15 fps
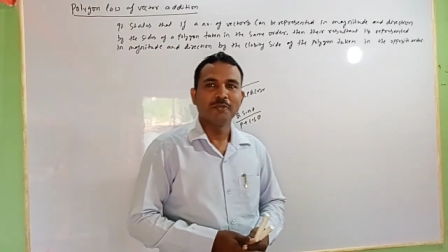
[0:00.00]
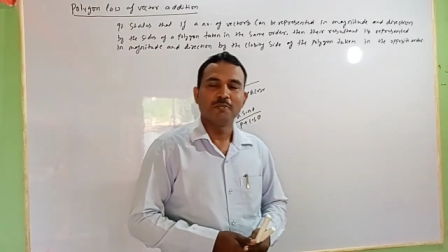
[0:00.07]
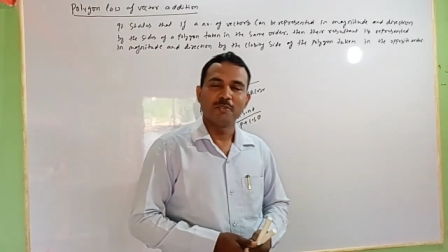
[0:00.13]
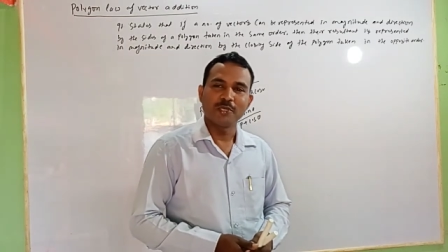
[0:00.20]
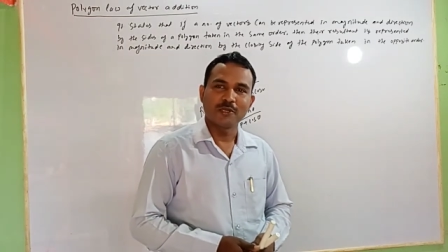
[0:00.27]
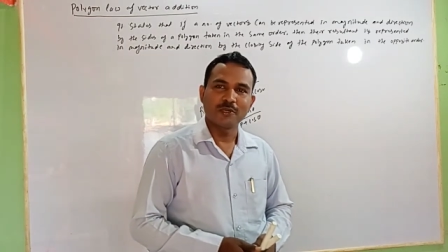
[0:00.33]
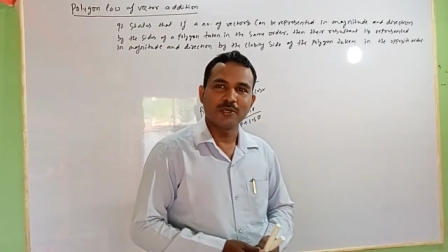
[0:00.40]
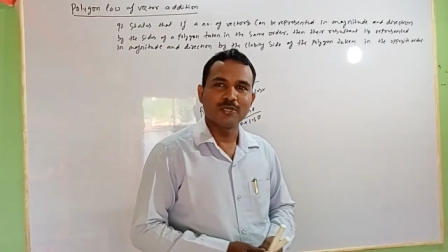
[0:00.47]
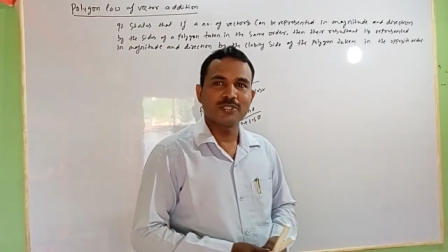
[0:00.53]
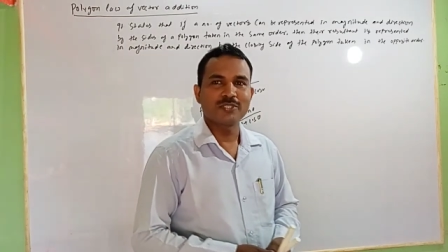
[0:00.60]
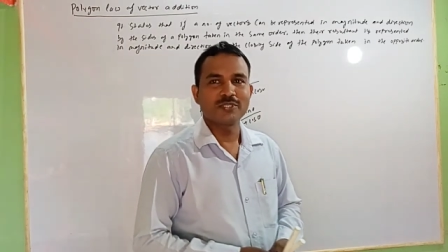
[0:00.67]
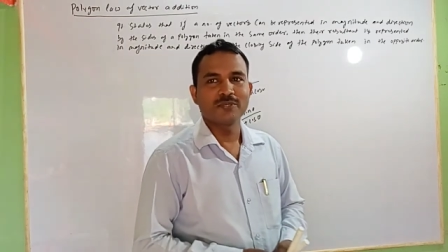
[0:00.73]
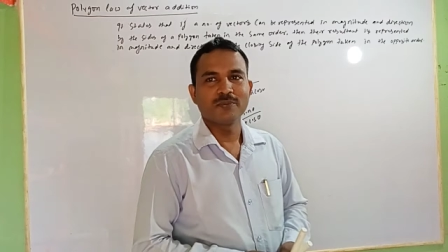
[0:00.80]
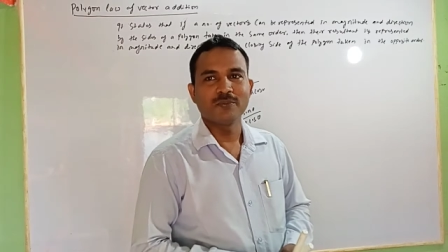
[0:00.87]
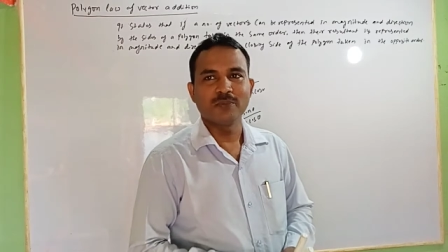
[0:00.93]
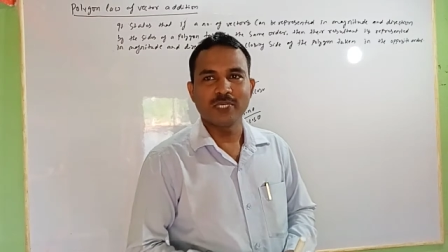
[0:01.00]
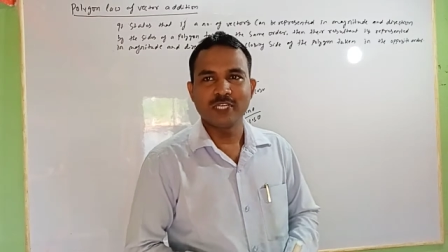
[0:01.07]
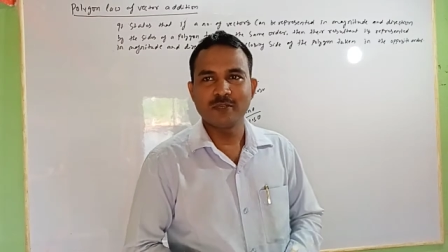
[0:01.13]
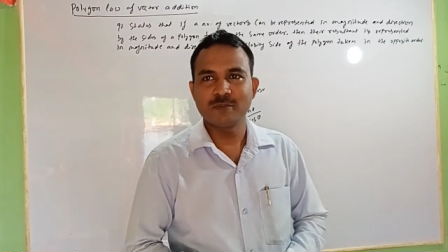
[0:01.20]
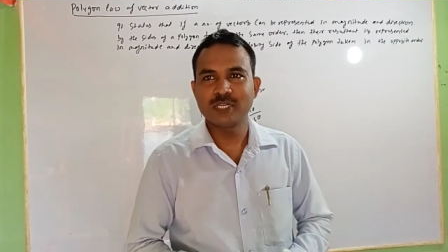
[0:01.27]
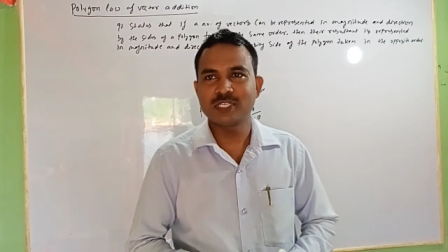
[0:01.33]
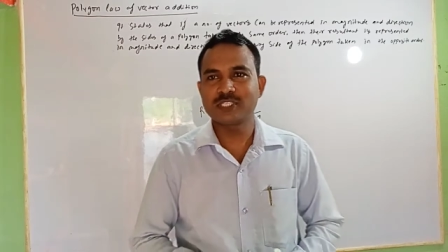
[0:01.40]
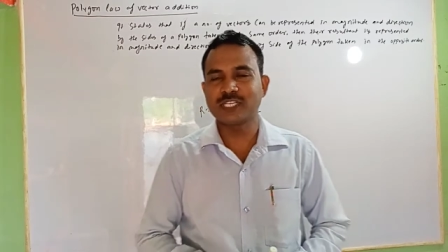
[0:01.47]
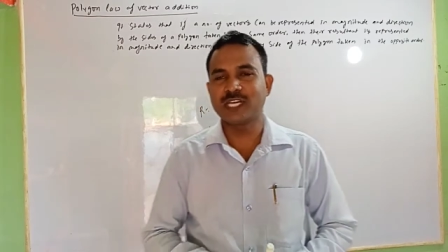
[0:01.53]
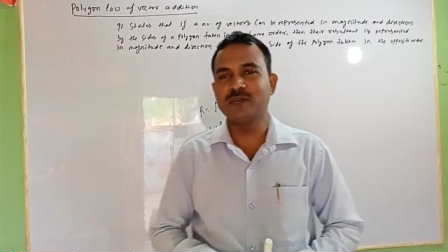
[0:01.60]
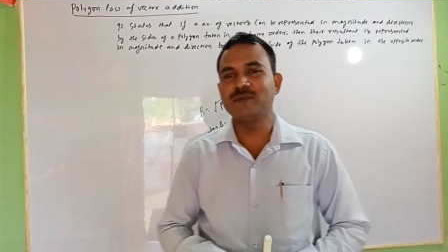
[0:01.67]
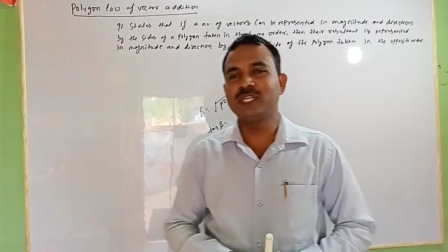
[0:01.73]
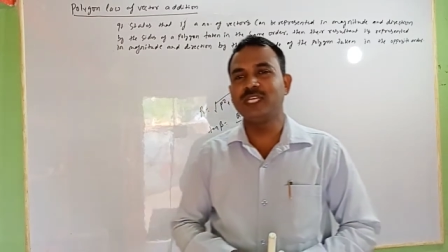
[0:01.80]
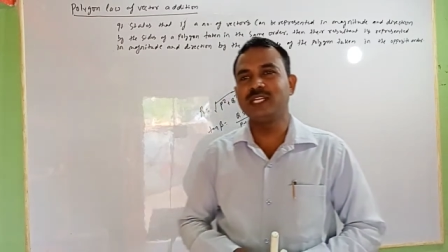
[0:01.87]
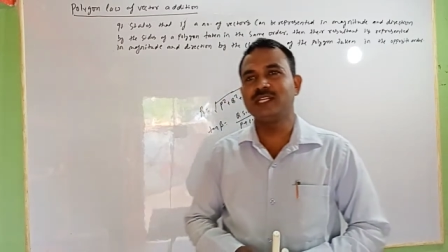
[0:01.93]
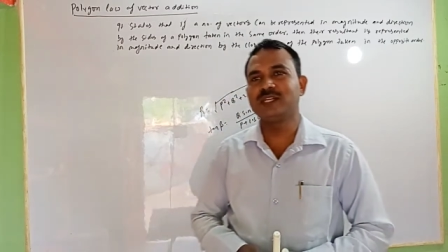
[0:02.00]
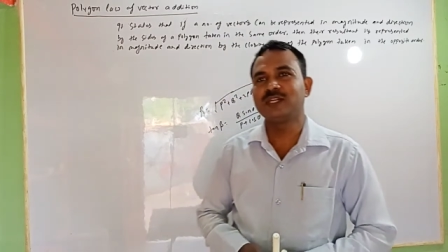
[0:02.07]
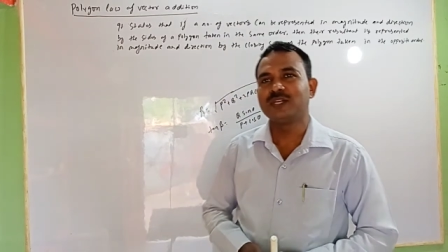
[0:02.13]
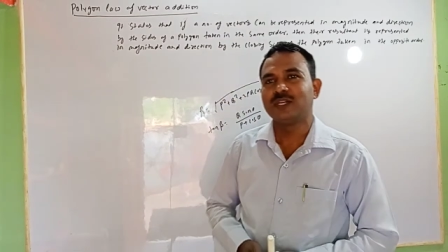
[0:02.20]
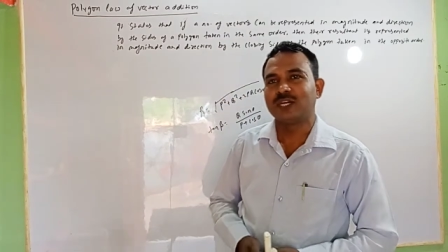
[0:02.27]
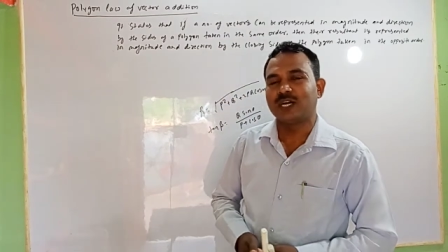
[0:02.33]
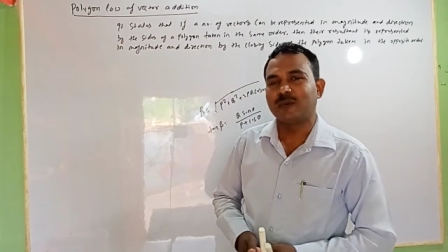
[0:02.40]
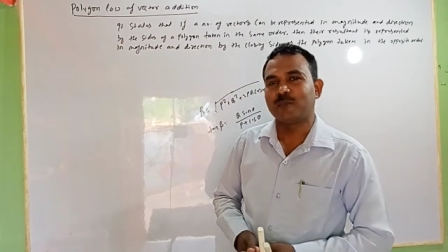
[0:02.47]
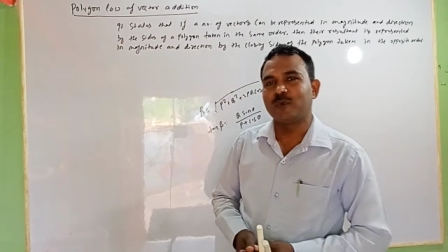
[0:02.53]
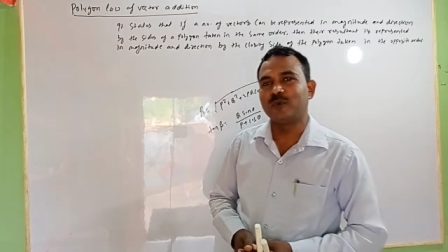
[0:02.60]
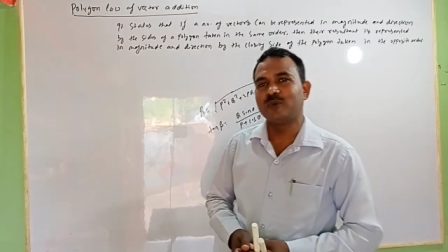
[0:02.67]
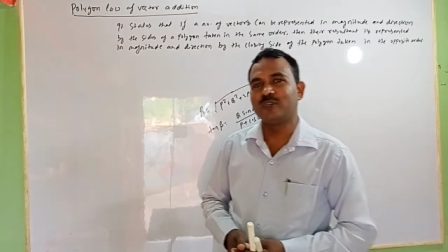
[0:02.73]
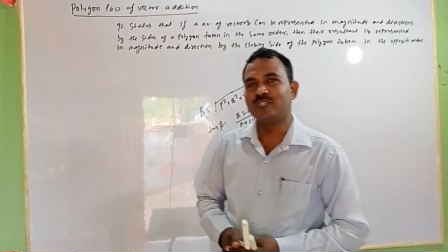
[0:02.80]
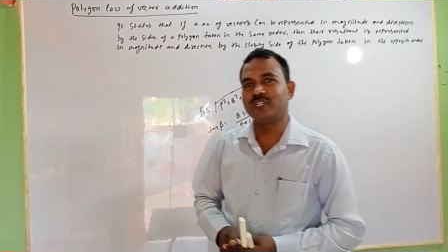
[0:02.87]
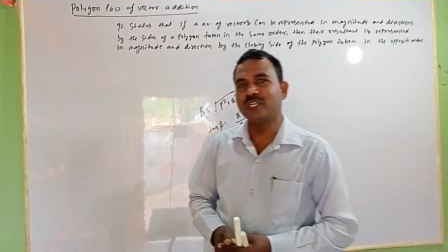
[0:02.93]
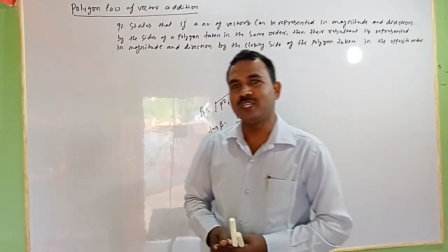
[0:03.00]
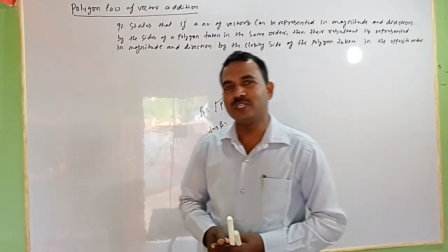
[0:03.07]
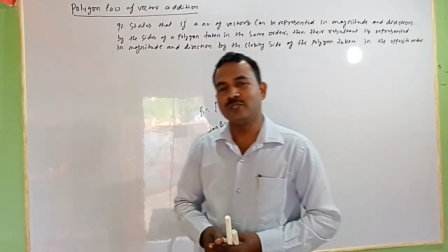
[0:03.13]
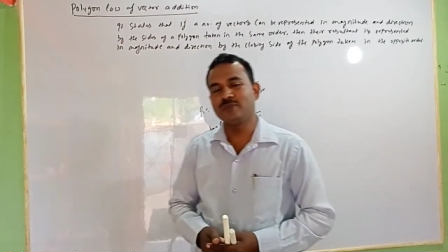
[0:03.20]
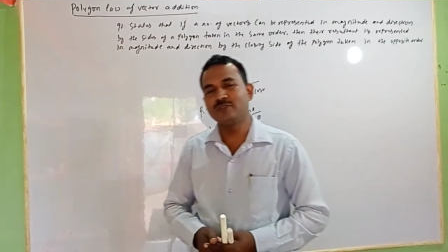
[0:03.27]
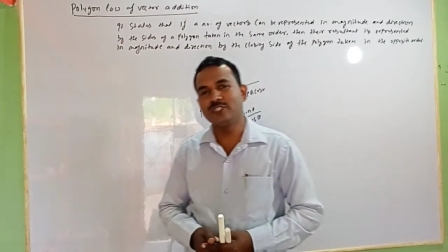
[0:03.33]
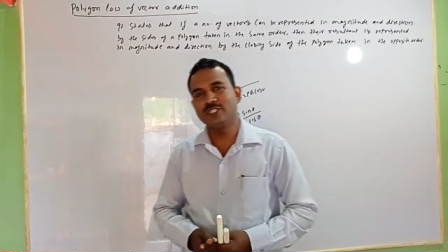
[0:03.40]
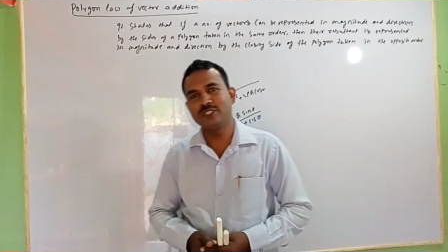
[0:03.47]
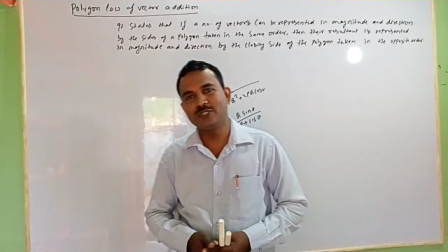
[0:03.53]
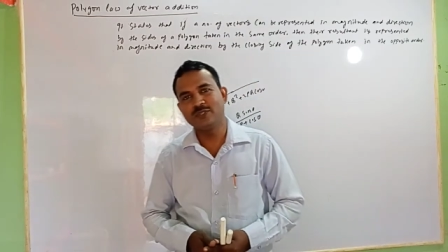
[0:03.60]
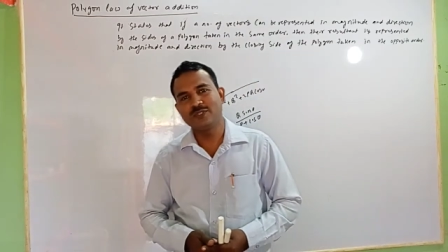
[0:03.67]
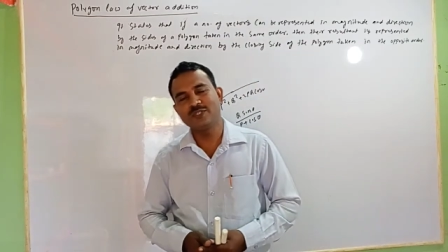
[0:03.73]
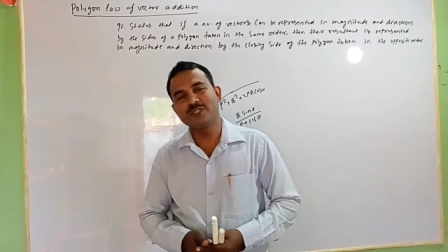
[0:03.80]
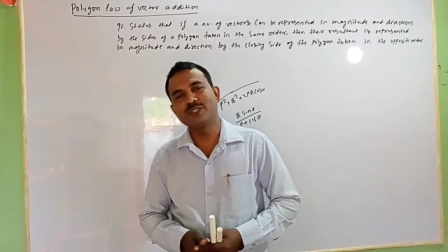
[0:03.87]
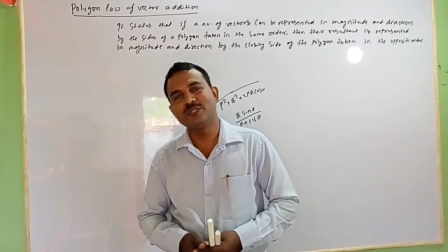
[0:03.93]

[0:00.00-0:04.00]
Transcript: because whenever I will upload the new video,